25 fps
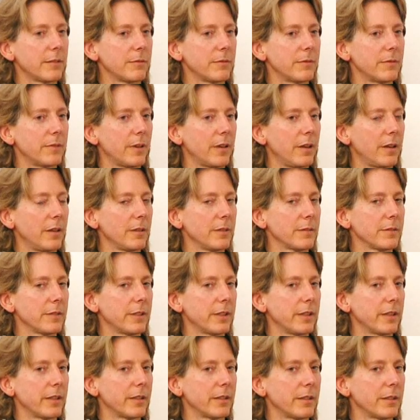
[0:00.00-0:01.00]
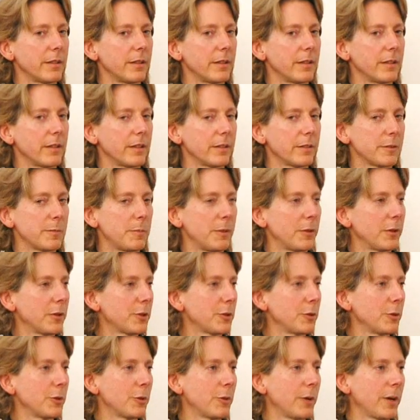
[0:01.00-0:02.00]
involved in a
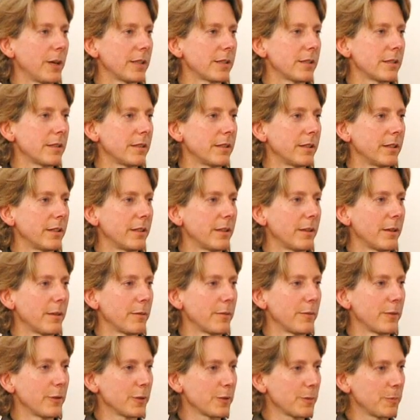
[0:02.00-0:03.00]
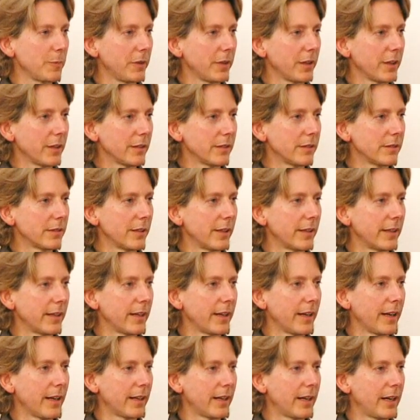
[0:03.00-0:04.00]
spiritual quest in the first place,
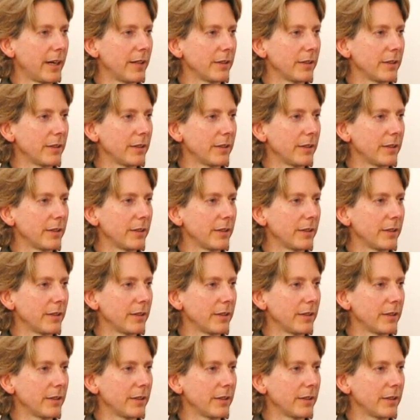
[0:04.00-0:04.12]
and